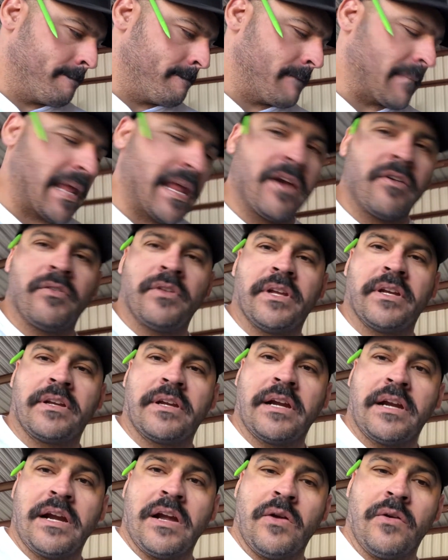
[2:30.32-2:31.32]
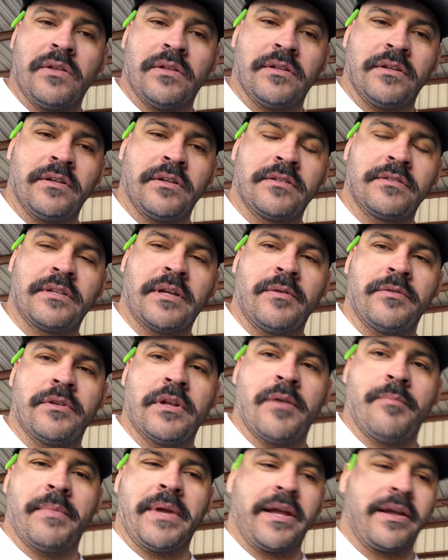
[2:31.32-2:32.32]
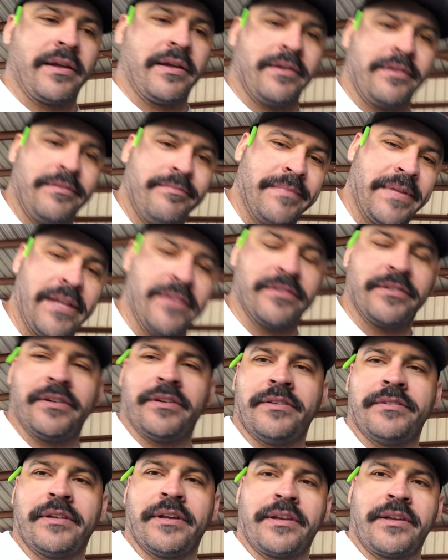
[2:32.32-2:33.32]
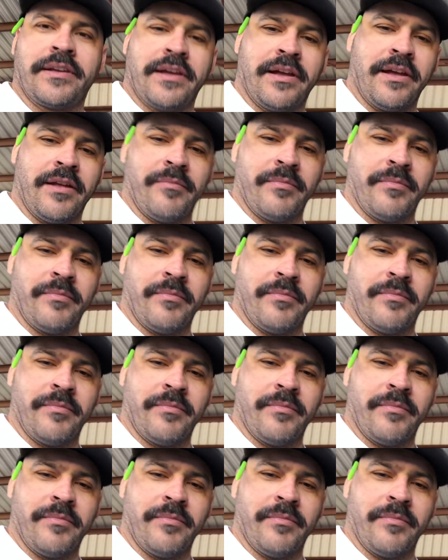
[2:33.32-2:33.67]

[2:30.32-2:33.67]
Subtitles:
I don't really care how it looks. I'll make it as good as I can,